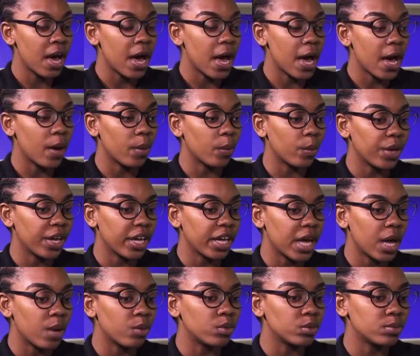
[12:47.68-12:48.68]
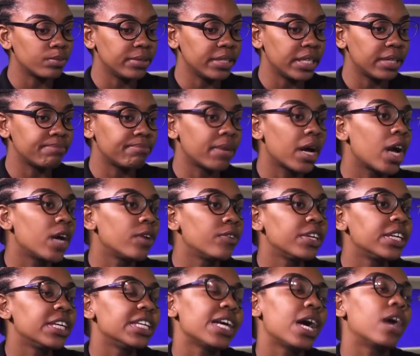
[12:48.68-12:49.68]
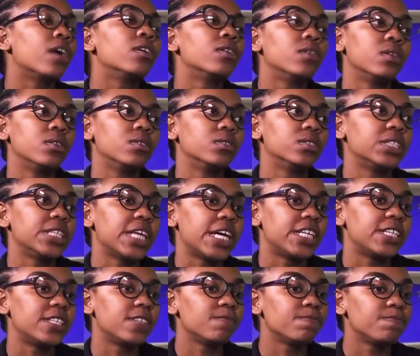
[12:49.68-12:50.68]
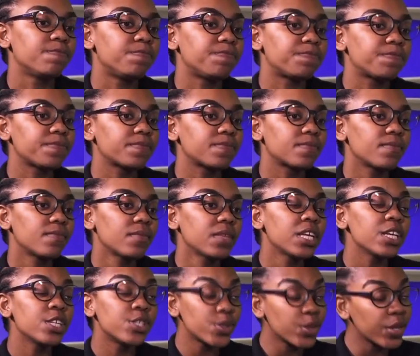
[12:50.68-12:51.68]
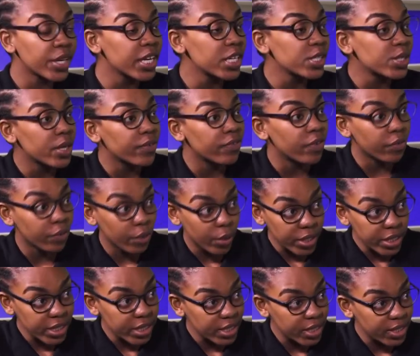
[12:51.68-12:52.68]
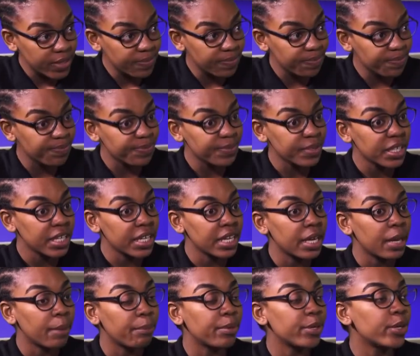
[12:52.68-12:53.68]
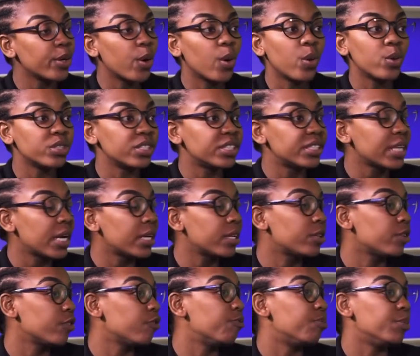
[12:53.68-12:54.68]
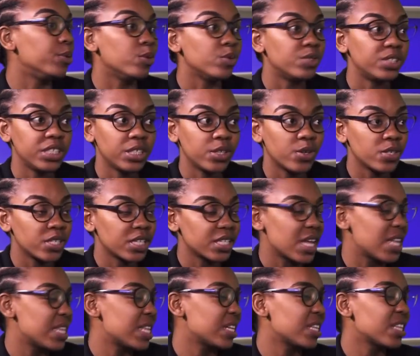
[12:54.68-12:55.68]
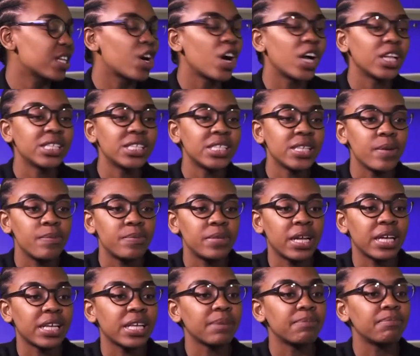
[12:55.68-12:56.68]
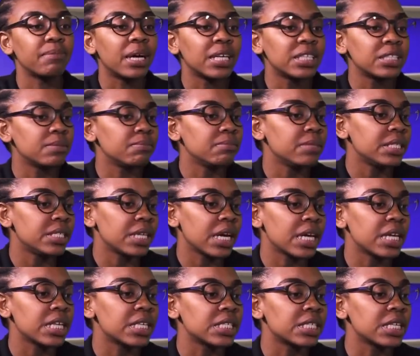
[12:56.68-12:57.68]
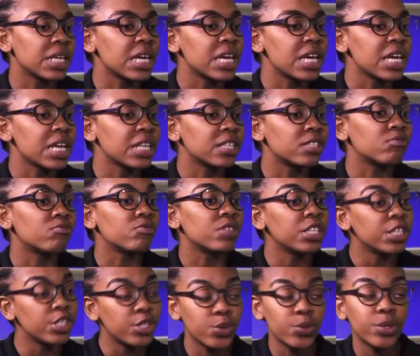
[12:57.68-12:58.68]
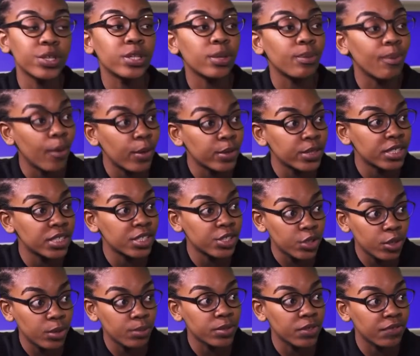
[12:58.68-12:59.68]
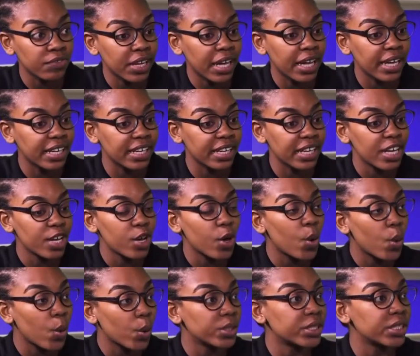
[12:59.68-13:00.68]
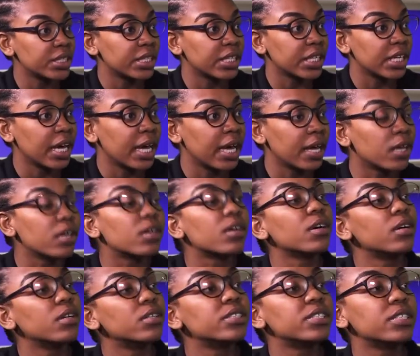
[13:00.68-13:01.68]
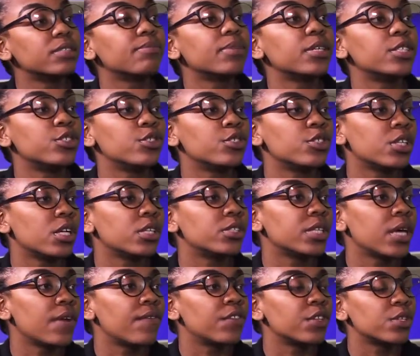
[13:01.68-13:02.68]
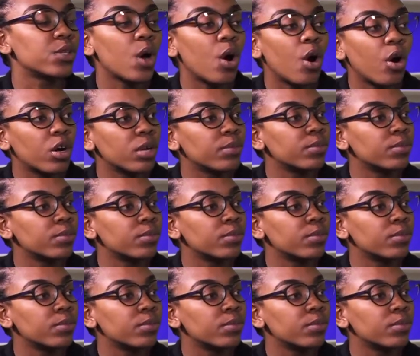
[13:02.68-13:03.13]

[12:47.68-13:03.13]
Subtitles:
where I will be empowering young girls that it's okay to have a voice. Be your own standard of beauty, because another concept like mass media is really doing the most in terms of like causing girls in particular to have this horrible